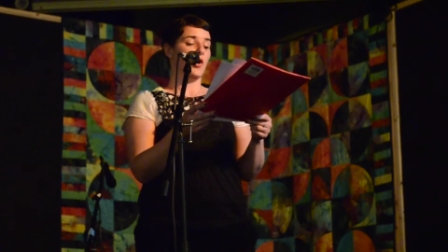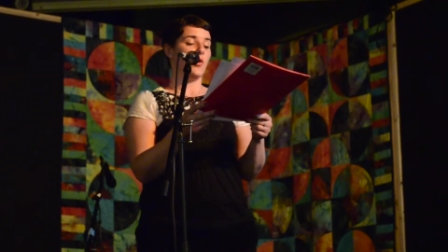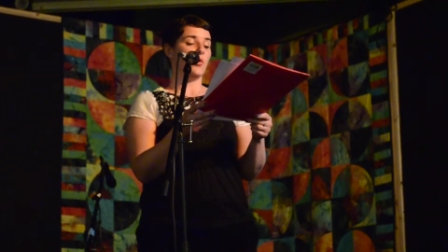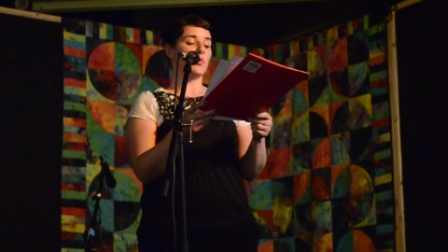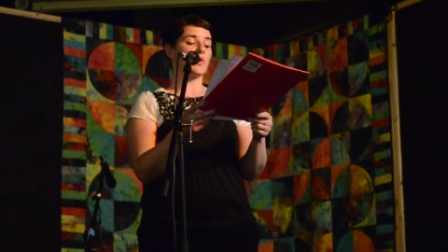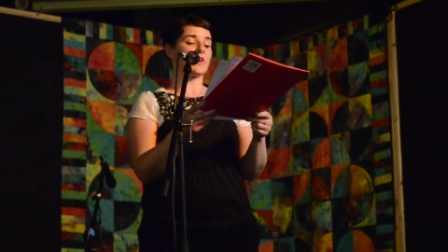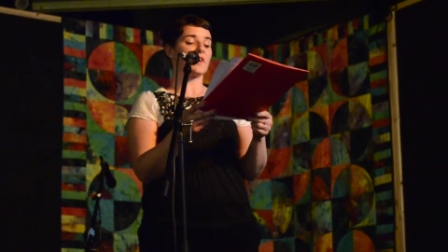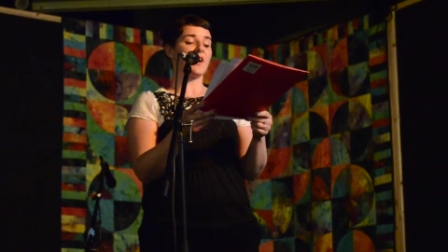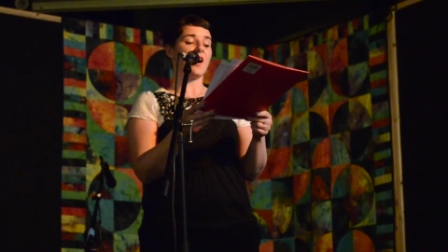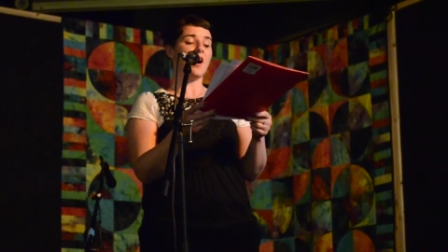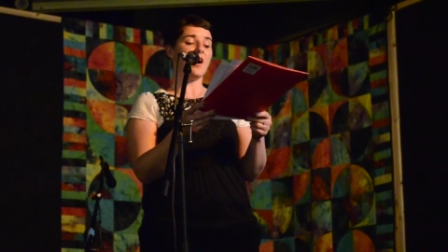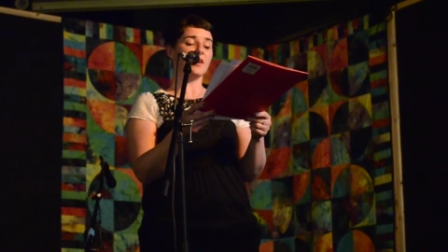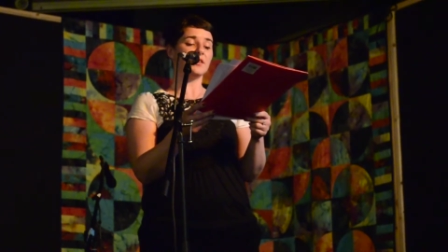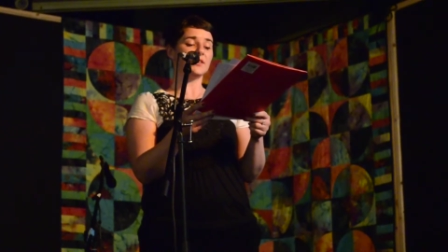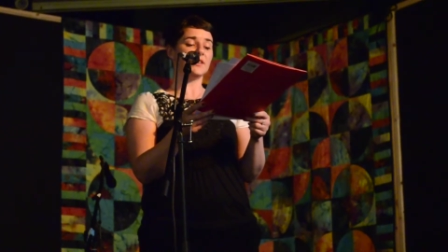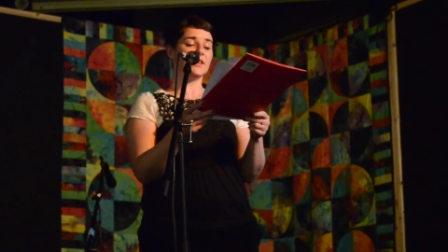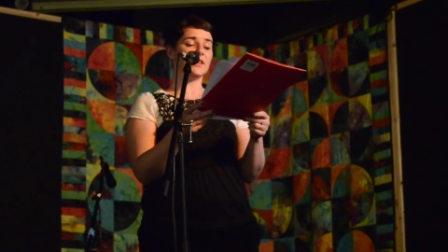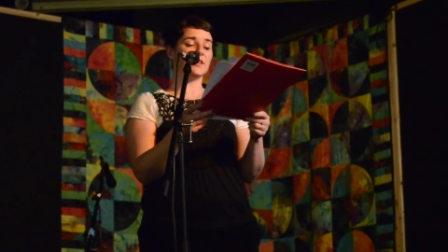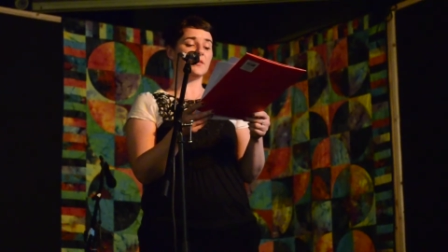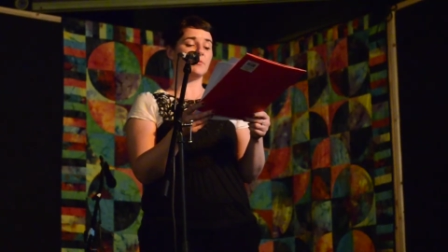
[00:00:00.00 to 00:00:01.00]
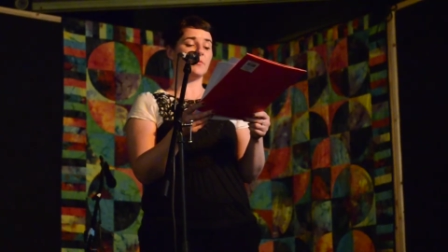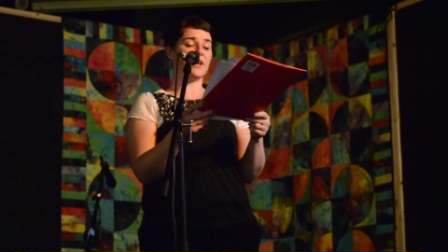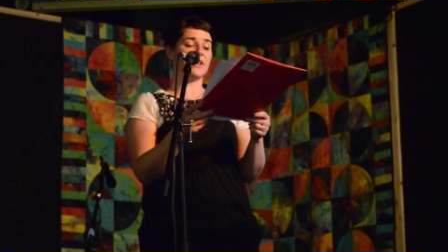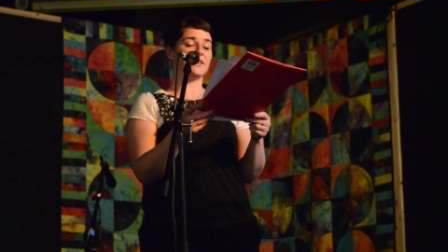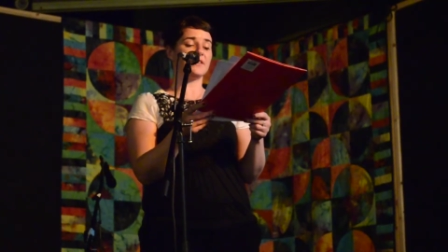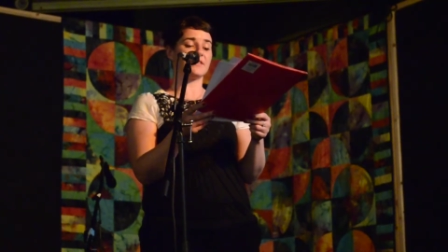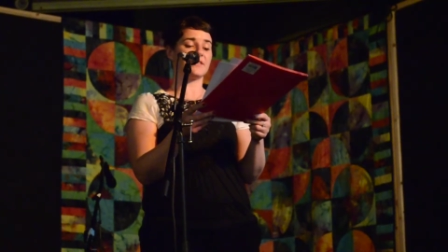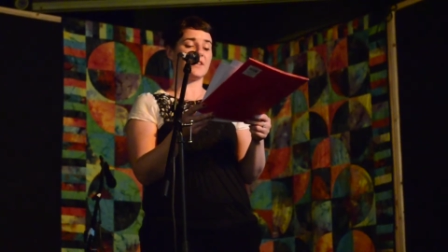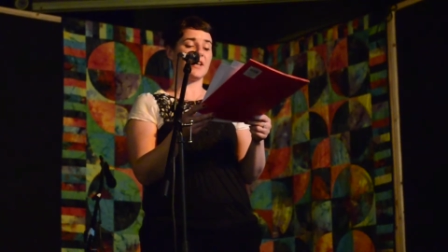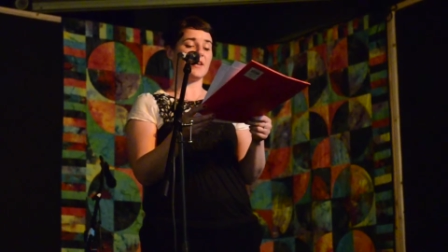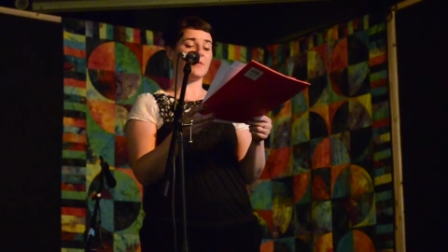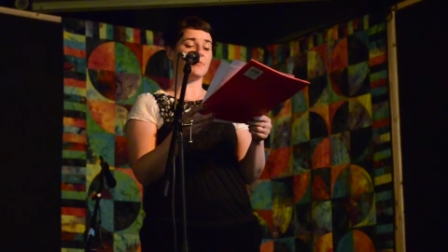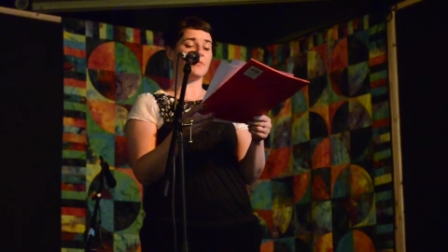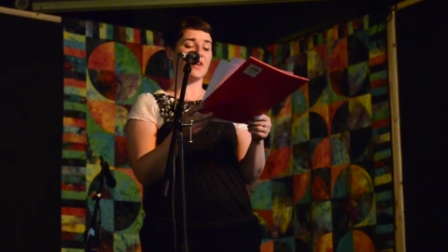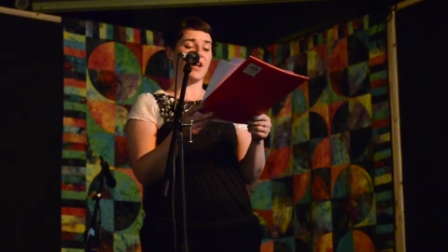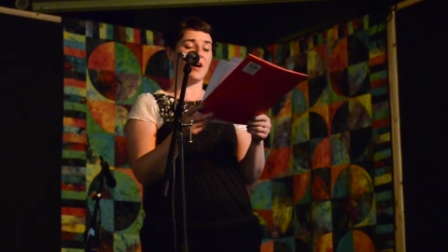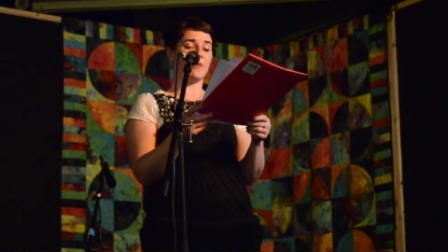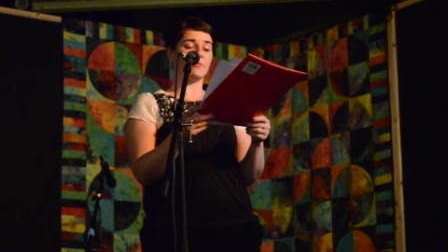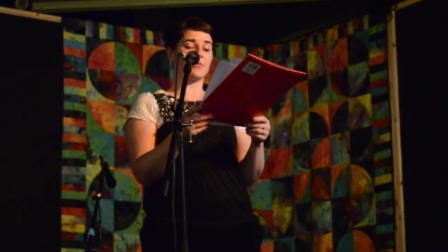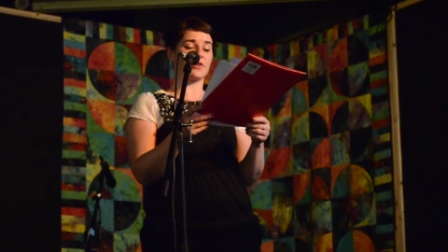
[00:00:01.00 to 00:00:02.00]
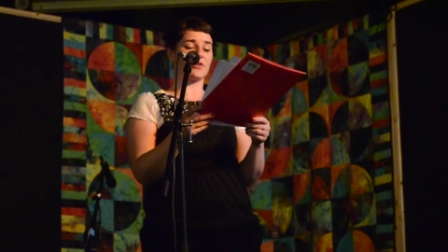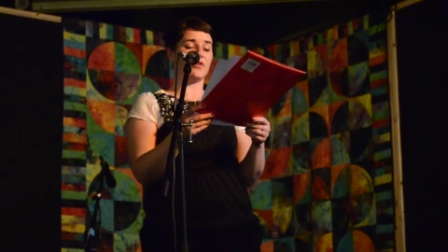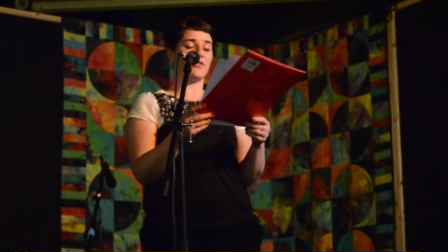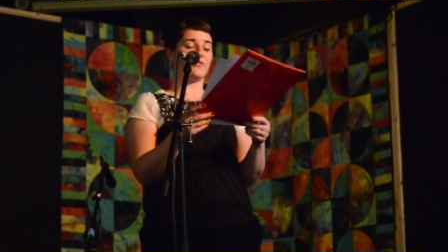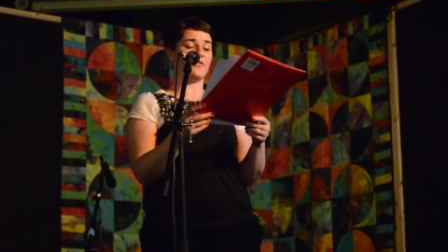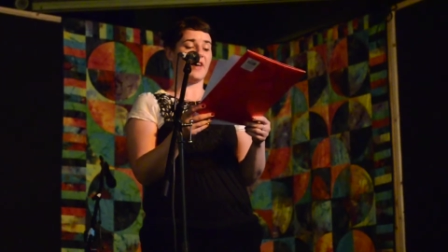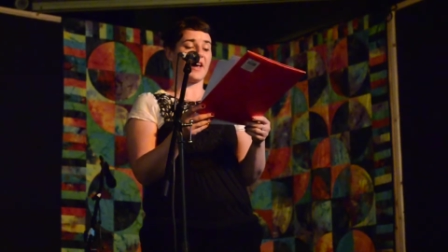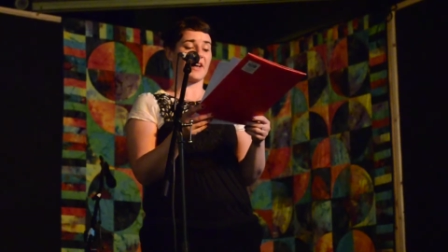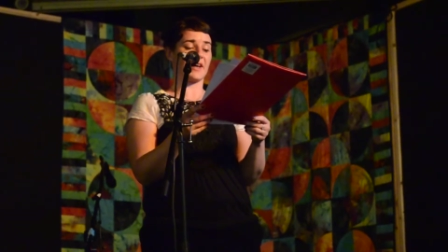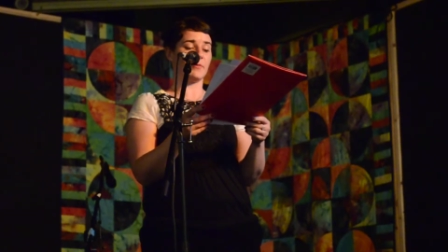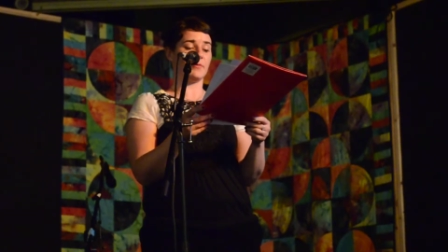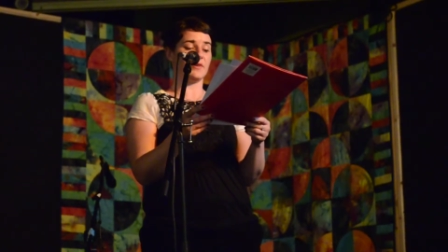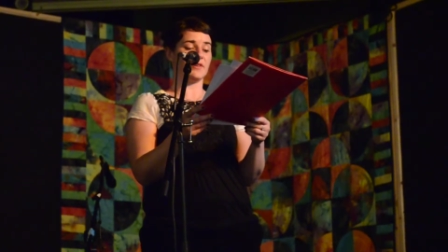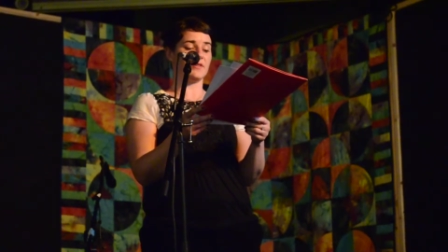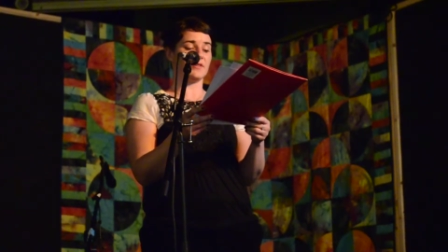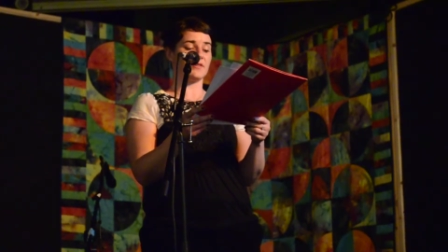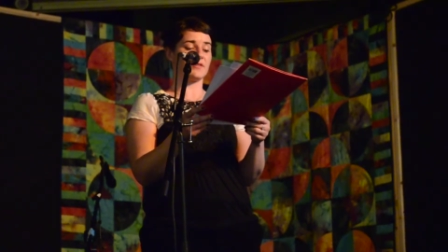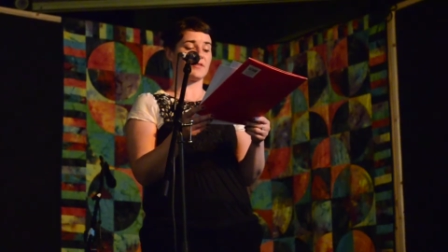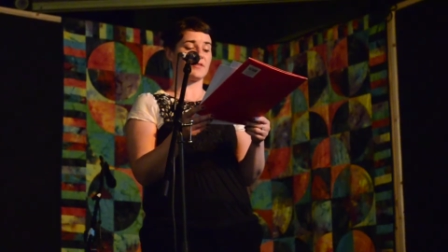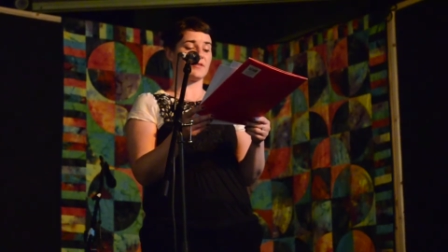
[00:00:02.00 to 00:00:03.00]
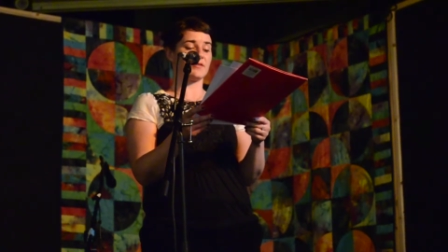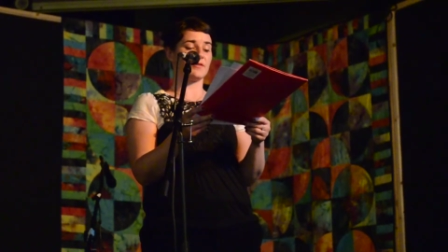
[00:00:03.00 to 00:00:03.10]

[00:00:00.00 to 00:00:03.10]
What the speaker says: We're haunted by the same number of vagabonds.